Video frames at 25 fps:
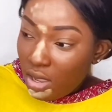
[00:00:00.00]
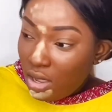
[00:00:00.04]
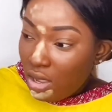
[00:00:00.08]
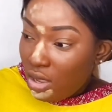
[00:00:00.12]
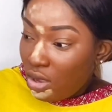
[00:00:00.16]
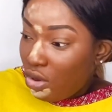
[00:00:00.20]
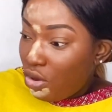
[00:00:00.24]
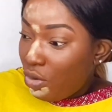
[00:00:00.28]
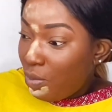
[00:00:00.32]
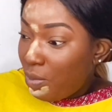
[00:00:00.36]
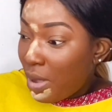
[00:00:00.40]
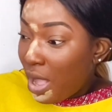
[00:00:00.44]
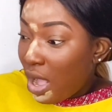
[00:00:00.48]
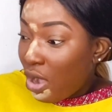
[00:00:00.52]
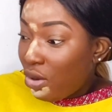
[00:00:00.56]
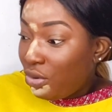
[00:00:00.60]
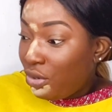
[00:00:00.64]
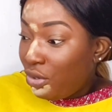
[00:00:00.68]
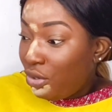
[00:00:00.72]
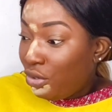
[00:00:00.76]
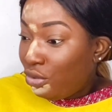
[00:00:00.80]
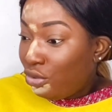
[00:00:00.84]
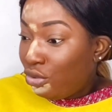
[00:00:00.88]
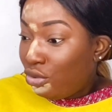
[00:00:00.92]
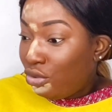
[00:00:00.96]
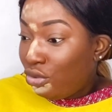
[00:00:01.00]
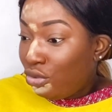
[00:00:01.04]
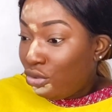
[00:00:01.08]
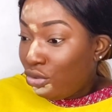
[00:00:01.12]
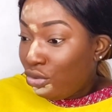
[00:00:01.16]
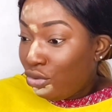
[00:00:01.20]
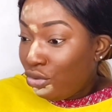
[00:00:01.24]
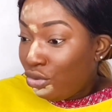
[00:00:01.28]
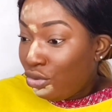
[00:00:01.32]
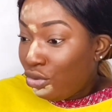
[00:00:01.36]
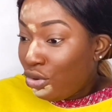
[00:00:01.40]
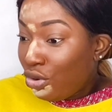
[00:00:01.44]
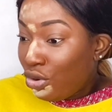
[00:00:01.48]
Oh, power you
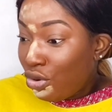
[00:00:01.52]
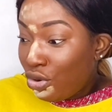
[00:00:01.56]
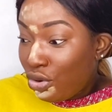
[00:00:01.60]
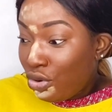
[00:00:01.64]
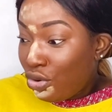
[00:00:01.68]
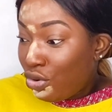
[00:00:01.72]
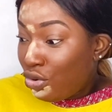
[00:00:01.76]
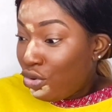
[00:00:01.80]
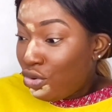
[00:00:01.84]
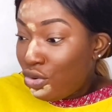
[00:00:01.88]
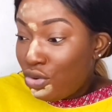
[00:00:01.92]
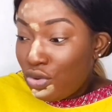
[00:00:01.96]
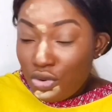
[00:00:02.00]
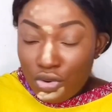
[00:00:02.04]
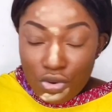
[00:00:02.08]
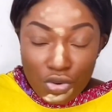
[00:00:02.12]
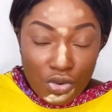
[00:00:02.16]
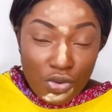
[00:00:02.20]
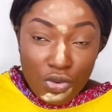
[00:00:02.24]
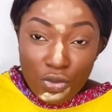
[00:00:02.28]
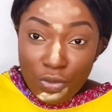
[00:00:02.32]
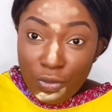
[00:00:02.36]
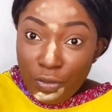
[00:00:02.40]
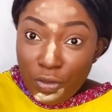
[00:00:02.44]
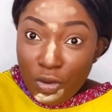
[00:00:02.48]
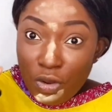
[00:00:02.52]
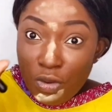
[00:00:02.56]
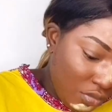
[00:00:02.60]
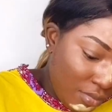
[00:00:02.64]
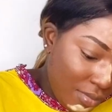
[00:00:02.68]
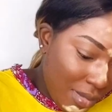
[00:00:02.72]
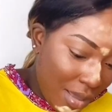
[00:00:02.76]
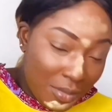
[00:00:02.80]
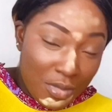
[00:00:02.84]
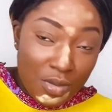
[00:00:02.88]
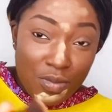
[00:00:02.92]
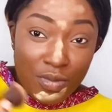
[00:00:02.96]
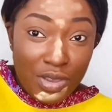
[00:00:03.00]
sue, oh, foam by
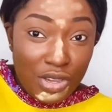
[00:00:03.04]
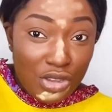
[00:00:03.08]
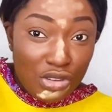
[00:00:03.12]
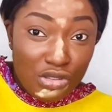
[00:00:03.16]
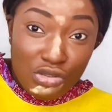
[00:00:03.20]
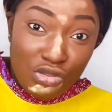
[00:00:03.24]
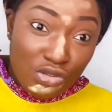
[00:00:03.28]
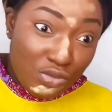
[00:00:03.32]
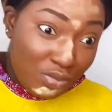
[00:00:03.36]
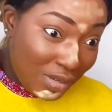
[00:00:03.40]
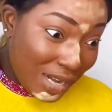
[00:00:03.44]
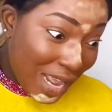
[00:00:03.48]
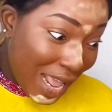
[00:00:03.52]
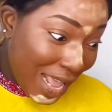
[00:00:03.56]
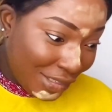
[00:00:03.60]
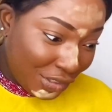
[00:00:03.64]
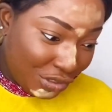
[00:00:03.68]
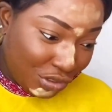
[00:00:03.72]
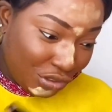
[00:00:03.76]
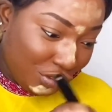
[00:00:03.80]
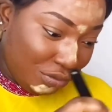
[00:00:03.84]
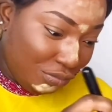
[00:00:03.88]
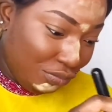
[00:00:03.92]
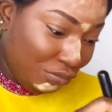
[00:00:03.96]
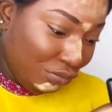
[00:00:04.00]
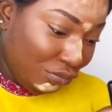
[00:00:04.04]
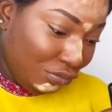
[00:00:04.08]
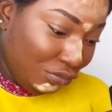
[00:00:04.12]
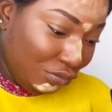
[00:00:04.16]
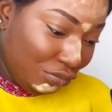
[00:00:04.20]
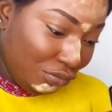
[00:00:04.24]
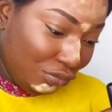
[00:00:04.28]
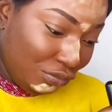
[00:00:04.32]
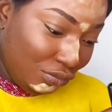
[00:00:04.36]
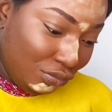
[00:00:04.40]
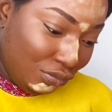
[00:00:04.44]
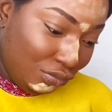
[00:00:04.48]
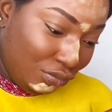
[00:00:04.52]
me, you sue blush.
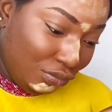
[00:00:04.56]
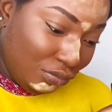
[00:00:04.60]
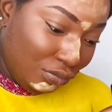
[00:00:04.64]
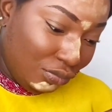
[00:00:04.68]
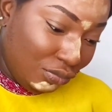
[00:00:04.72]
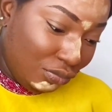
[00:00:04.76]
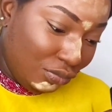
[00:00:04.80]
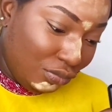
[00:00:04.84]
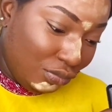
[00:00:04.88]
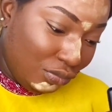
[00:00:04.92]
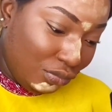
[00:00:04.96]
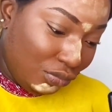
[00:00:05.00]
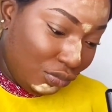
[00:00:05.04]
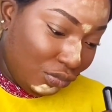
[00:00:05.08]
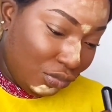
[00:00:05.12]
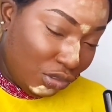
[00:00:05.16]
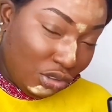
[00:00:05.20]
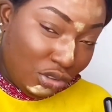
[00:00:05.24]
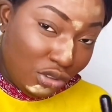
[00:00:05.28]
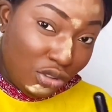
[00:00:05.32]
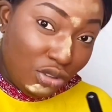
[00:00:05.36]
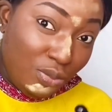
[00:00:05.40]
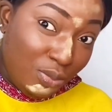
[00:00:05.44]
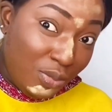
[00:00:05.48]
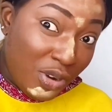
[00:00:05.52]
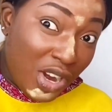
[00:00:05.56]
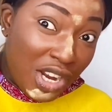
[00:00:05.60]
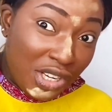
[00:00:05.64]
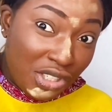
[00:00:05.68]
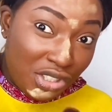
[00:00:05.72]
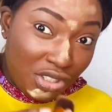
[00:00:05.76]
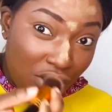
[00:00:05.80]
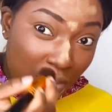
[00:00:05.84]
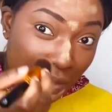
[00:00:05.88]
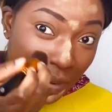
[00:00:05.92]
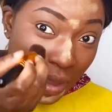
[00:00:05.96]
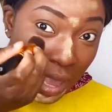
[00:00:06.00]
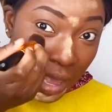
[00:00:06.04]
You sue brush
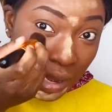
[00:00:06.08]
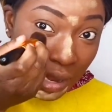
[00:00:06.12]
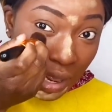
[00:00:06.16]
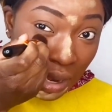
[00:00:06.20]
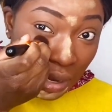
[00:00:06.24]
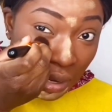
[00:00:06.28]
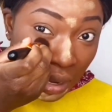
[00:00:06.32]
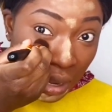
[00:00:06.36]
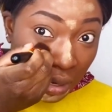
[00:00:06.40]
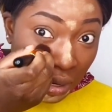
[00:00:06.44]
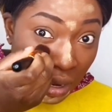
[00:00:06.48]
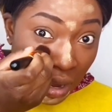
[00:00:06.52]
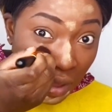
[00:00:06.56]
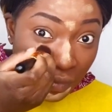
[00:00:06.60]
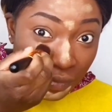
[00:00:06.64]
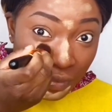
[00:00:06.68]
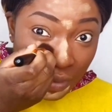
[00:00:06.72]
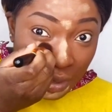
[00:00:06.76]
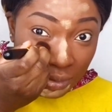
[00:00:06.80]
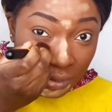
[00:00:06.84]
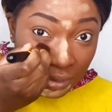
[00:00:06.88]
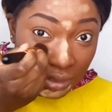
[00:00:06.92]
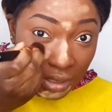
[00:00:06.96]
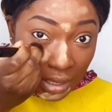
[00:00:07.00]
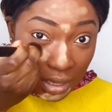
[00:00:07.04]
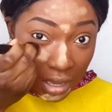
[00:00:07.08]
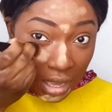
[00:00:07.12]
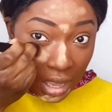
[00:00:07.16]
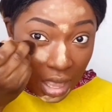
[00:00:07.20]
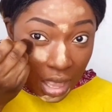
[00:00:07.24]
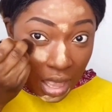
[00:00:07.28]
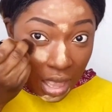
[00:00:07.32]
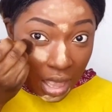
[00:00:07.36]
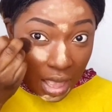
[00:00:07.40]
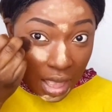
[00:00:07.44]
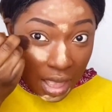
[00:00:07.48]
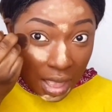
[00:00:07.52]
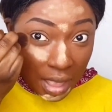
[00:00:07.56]
me, and I'll kakla, I'll say,
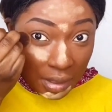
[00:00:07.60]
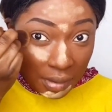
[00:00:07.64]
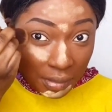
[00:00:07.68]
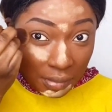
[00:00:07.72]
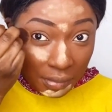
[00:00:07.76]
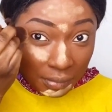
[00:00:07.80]
ah.